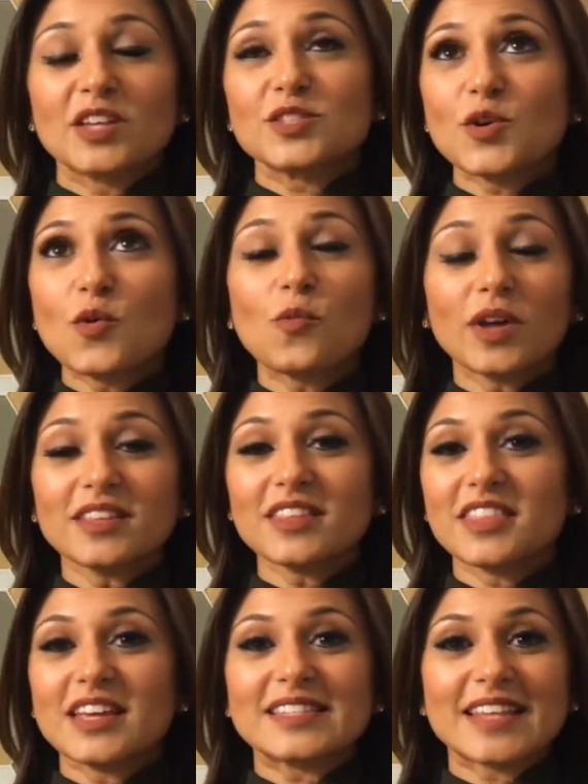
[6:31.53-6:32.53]
So, one of the
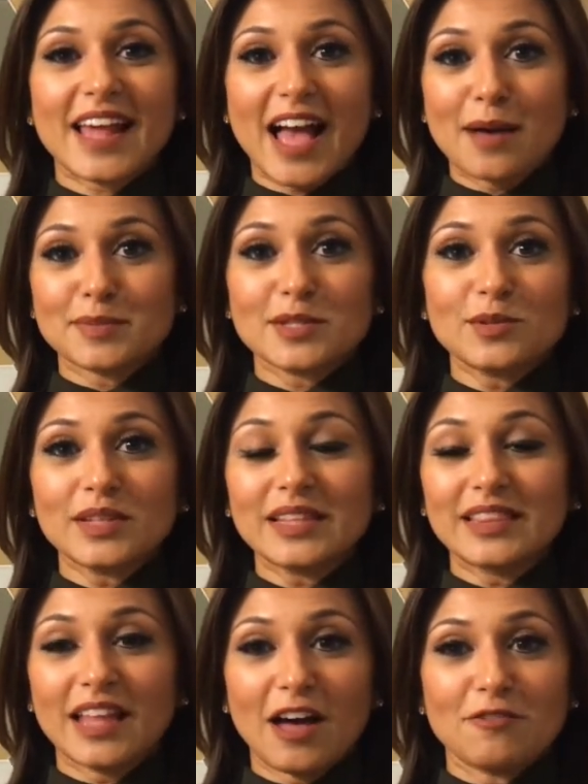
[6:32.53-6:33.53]
things that I absolutely
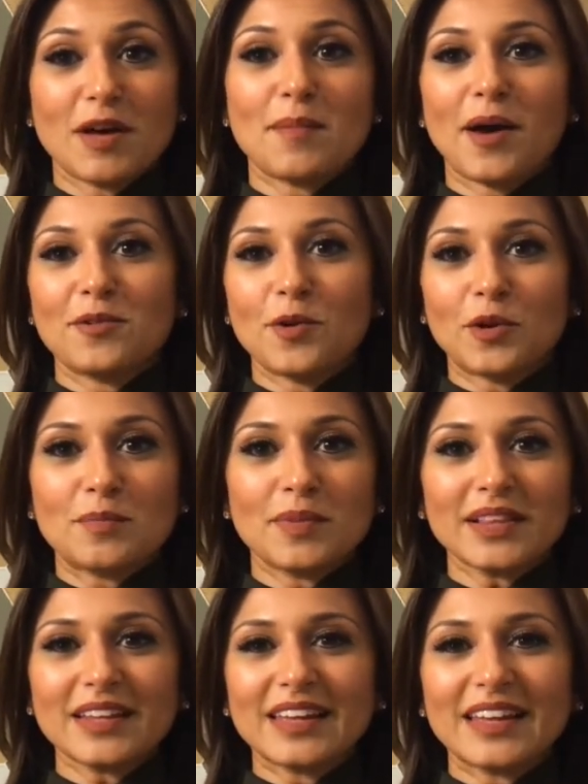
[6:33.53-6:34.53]
love about
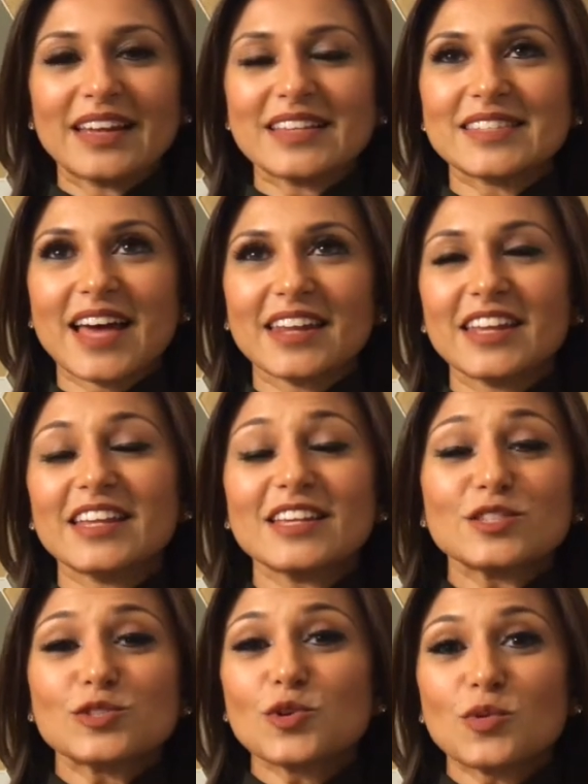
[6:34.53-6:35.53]
Notability is that it
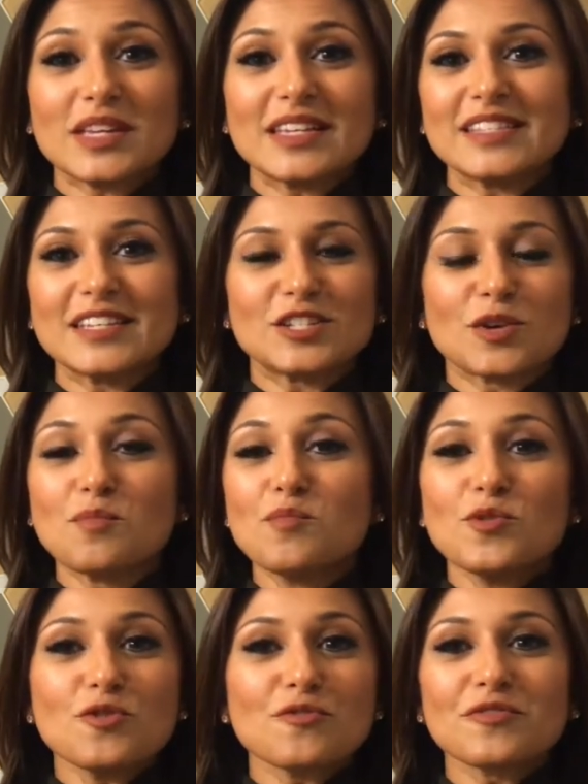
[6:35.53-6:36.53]
is so easy to
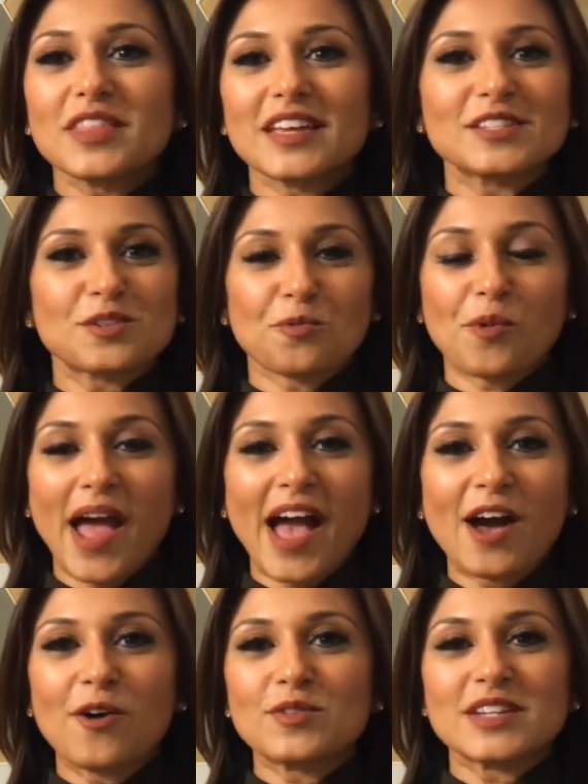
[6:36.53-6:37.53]
move things
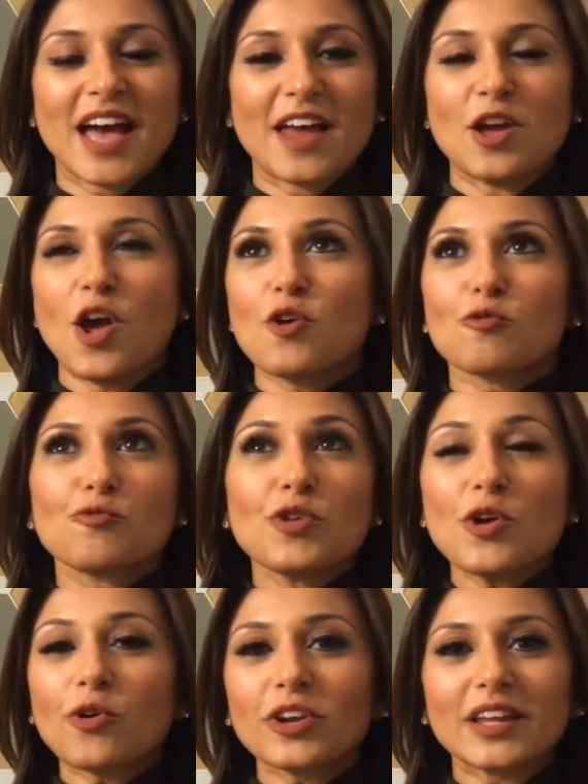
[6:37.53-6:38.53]
around and
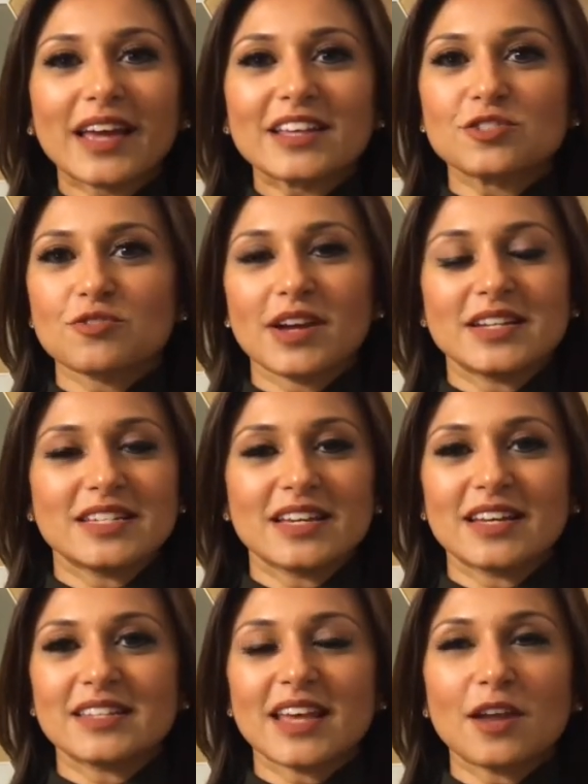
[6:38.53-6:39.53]
reorganize your
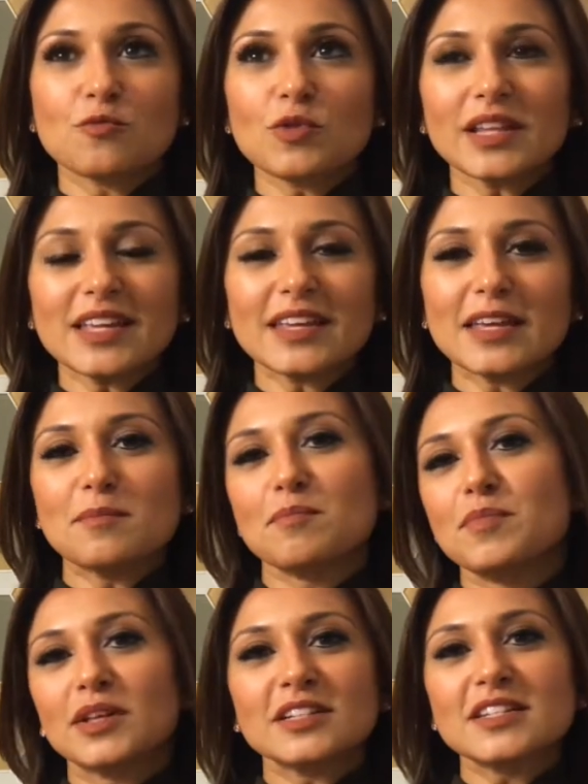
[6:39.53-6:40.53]
ideas and really keep
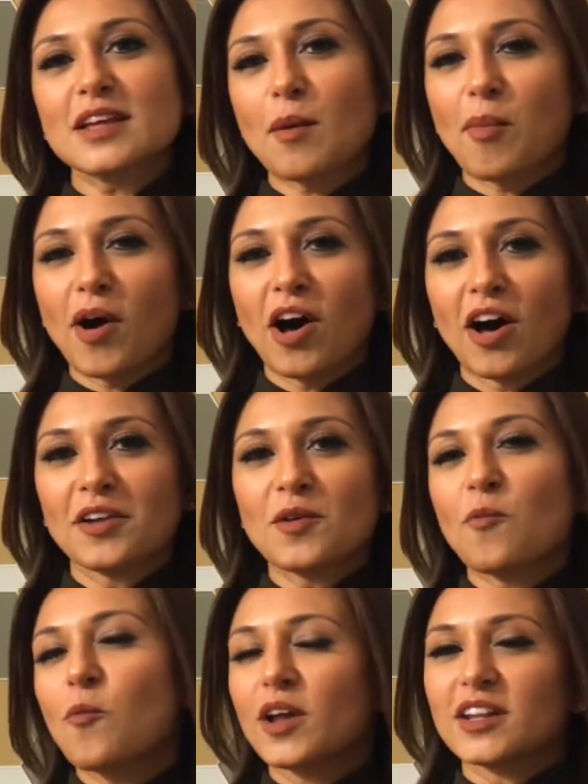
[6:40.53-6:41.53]
building upon
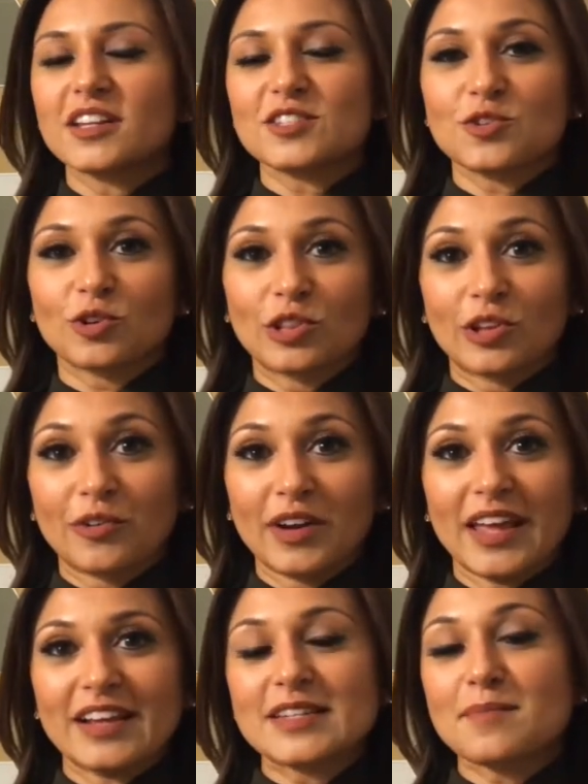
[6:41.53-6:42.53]
what it is you're
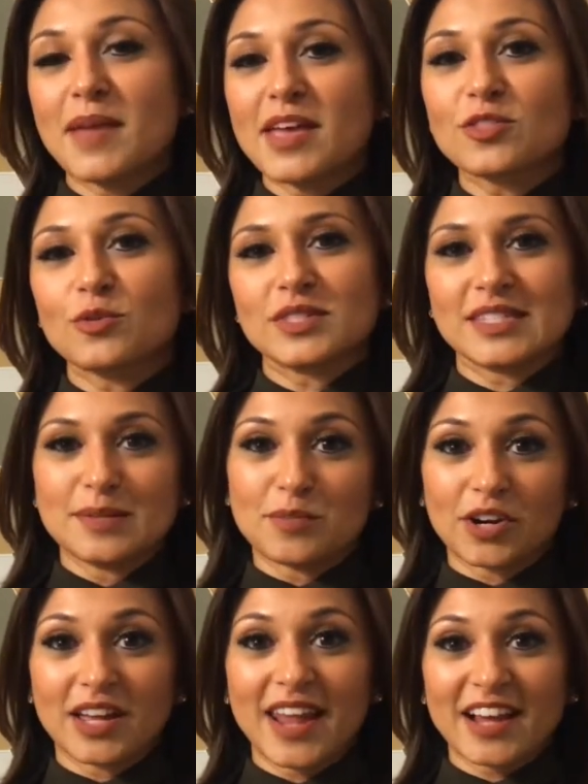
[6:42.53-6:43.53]
learning to make those
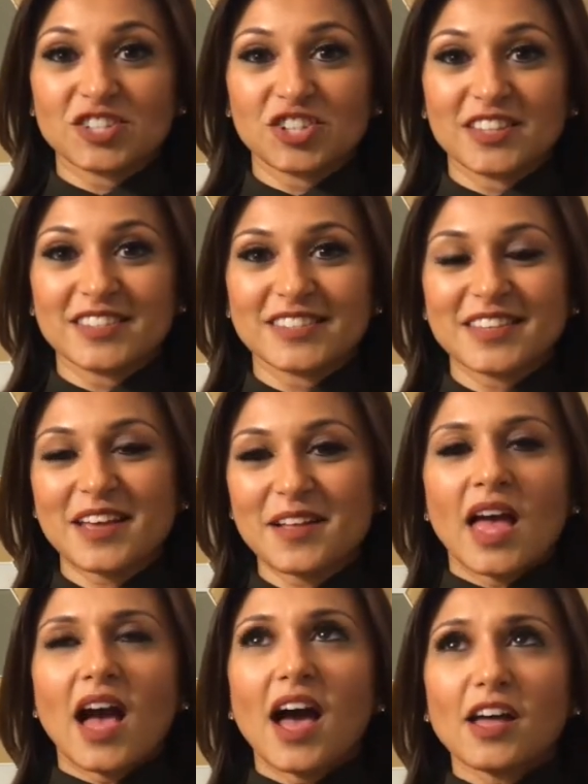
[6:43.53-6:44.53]
deeper connections.
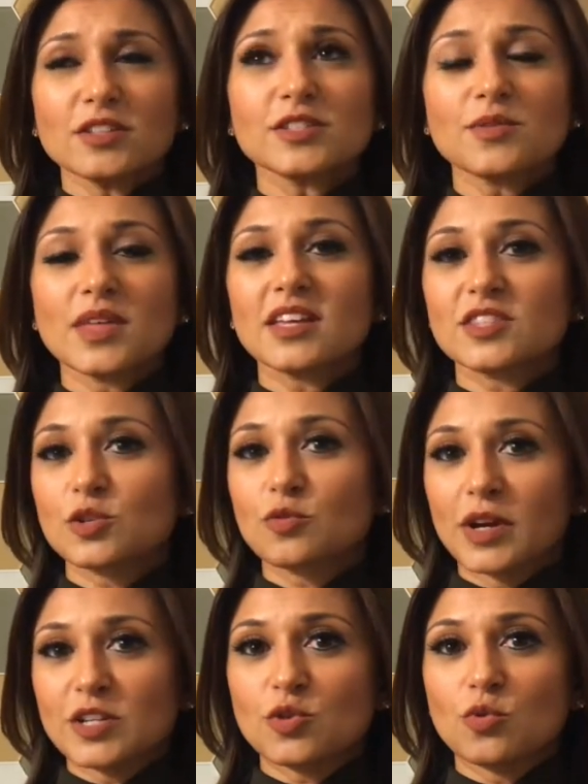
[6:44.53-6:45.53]
I also think it's a
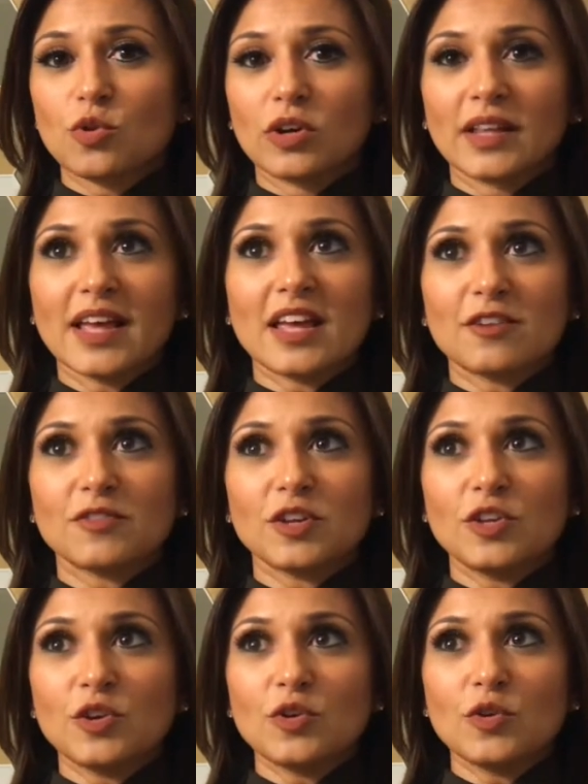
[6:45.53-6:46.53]
great tool if
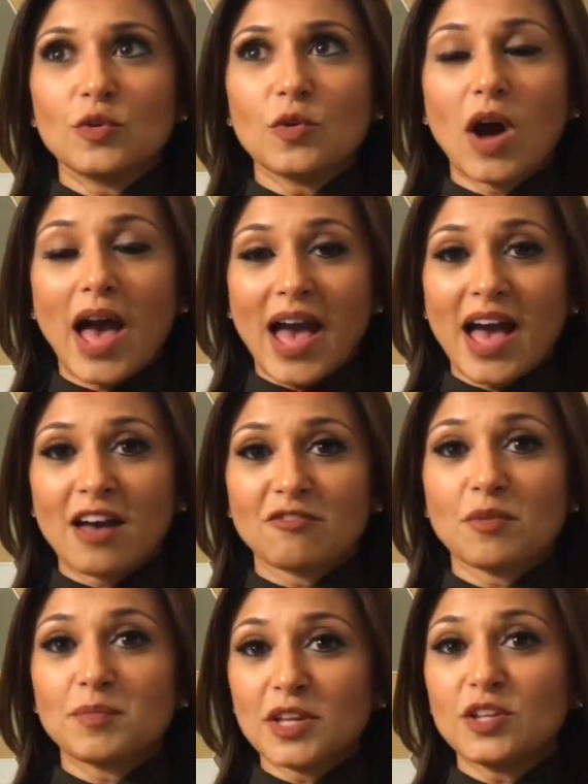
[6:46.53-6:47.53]
you have
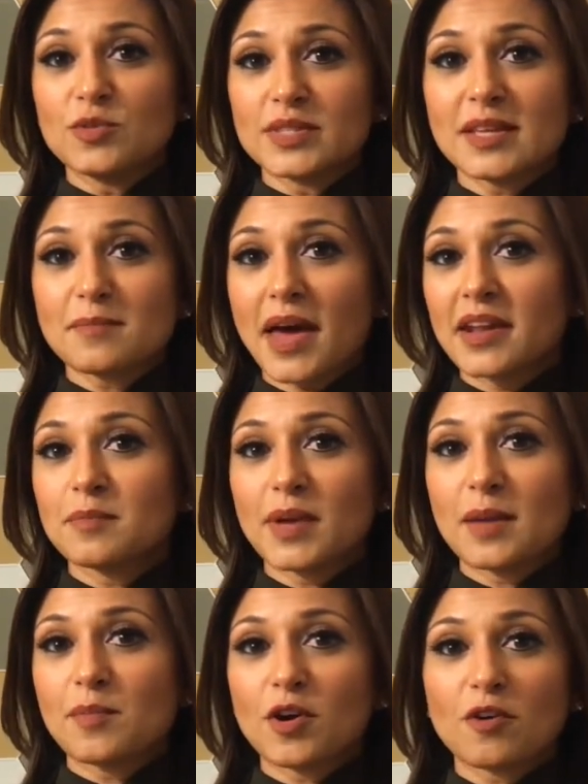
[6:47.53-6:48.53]
been using pen and
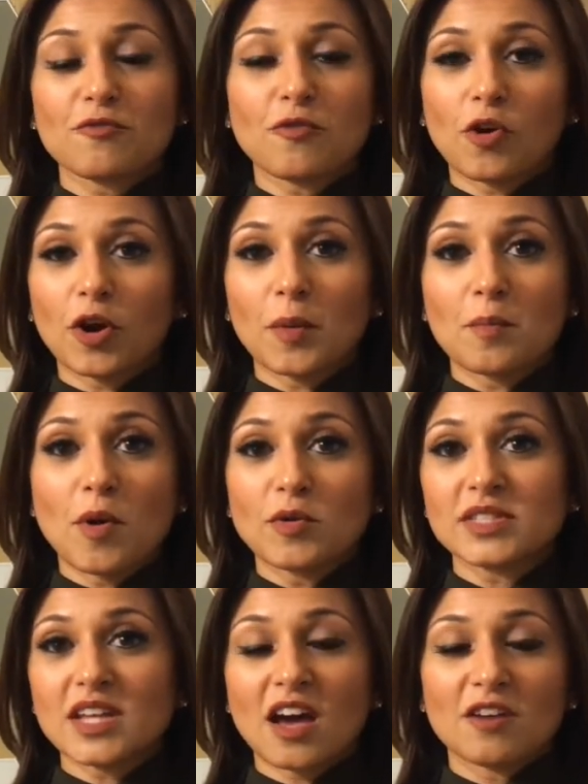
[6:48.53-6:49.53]
paper for
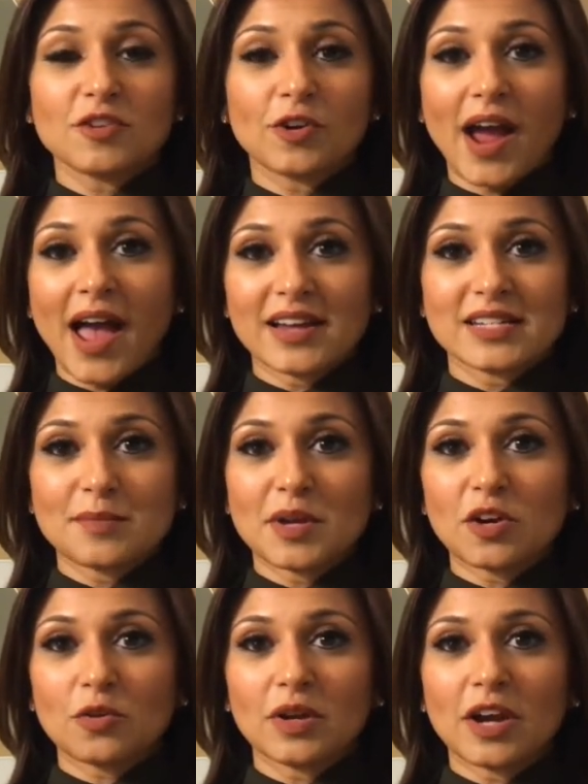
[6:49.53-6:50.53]
most of your academic
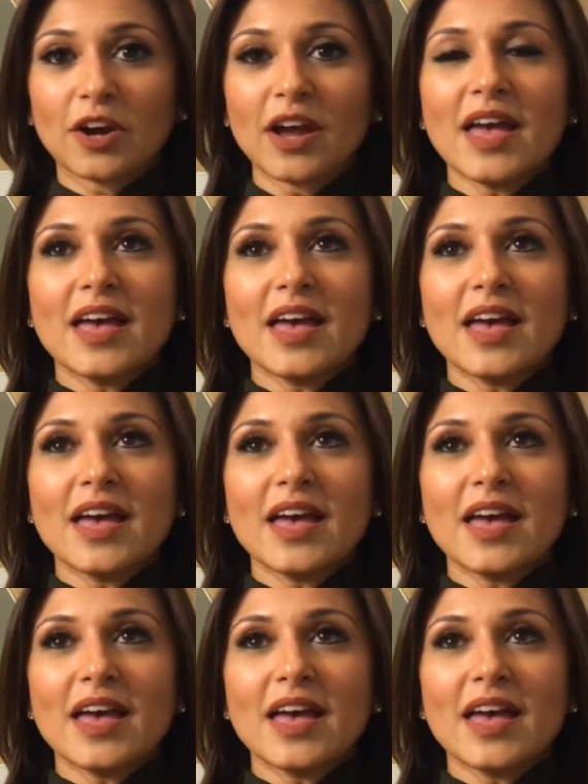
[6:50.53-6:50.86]
career.